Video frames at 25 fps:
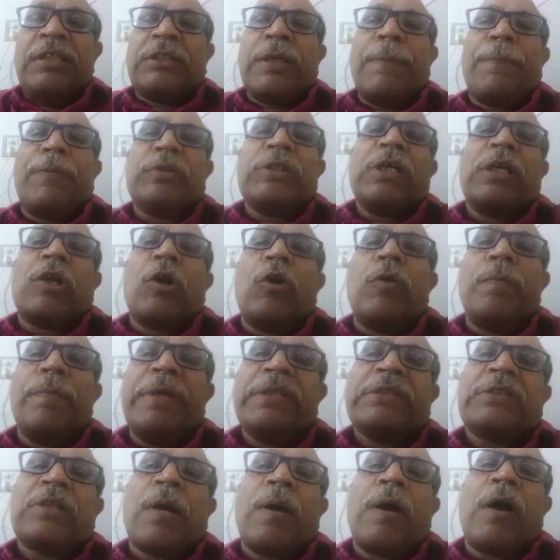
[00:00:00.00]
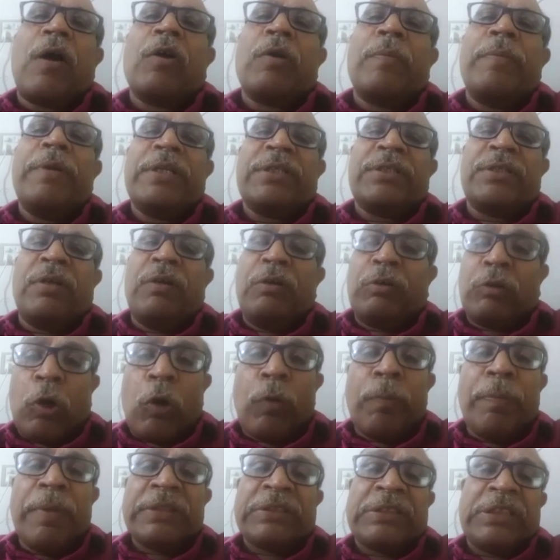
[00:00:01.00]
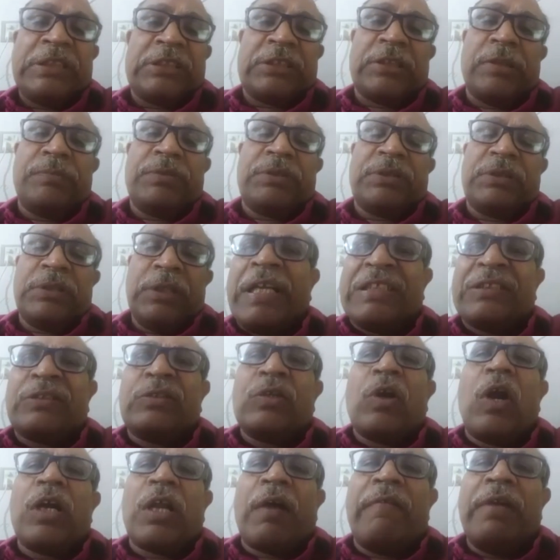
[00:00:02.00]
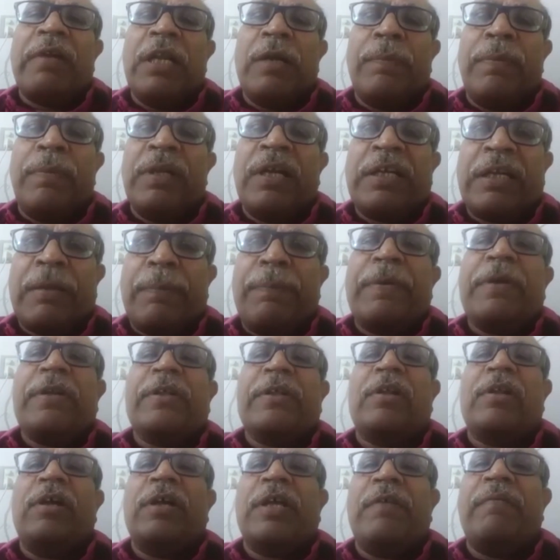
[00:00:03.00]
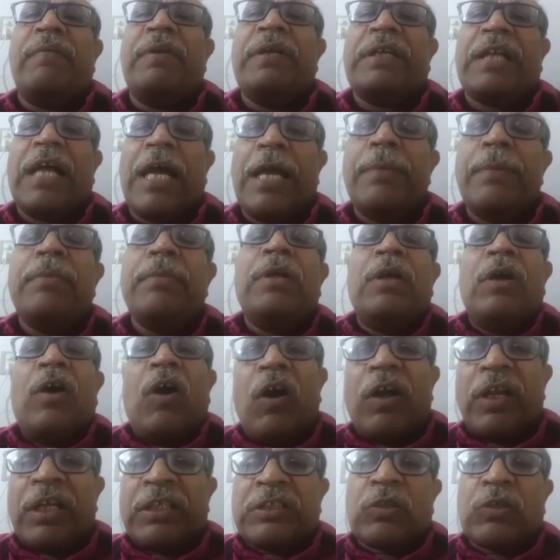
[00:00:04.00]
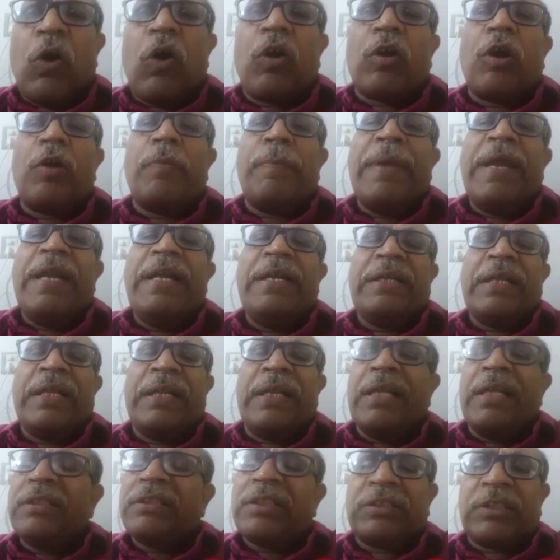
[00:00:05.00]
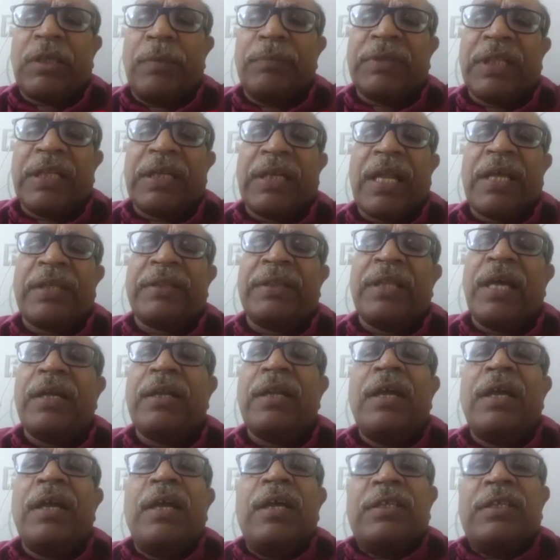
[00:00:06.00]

Suppose a ground-based augmentation or ground-based systems is not available at a particular given time or has gone on maintenance or something like that.